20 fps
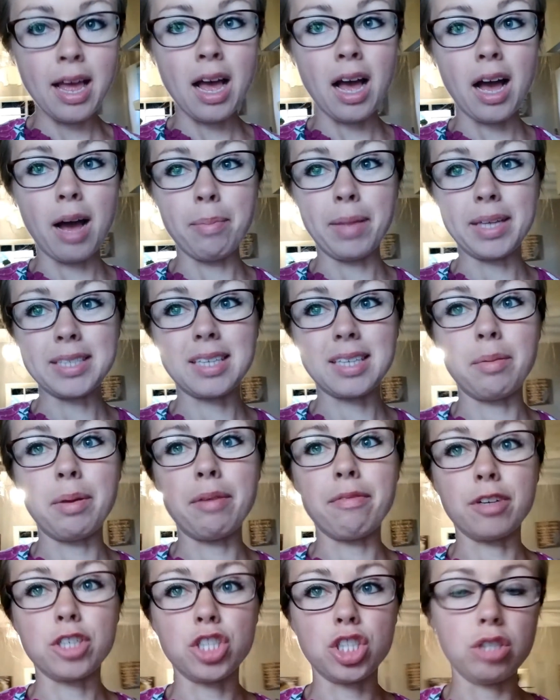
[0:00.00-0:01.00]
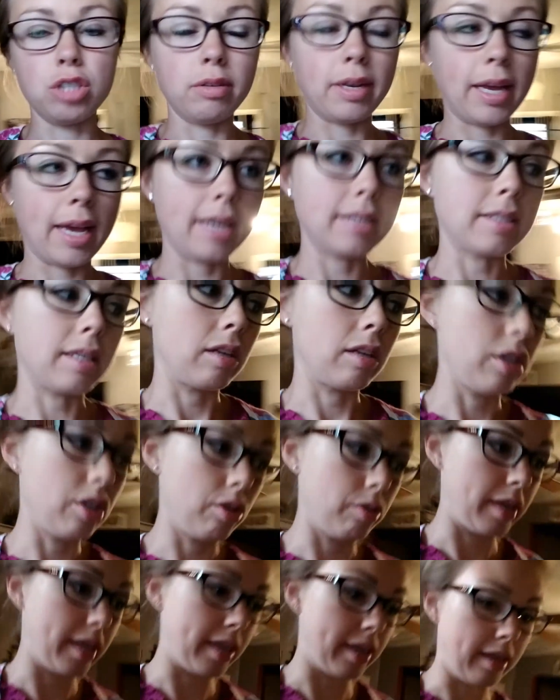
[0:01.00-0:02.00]
That's going to be for 2 days,
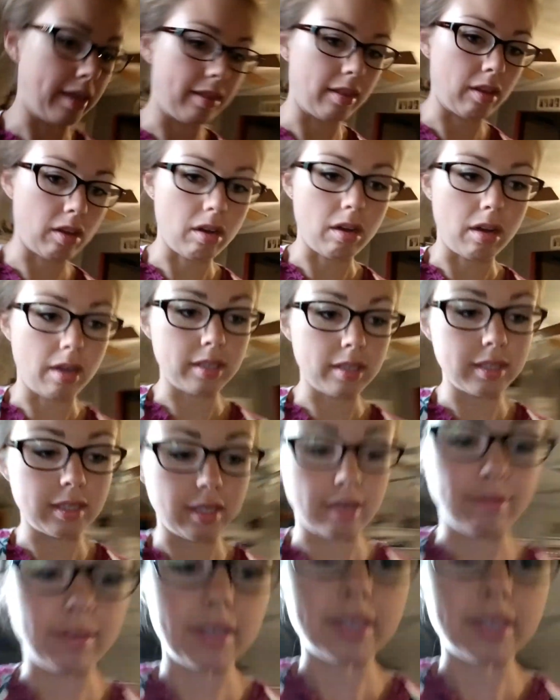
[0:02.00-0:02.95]
included in the cost of the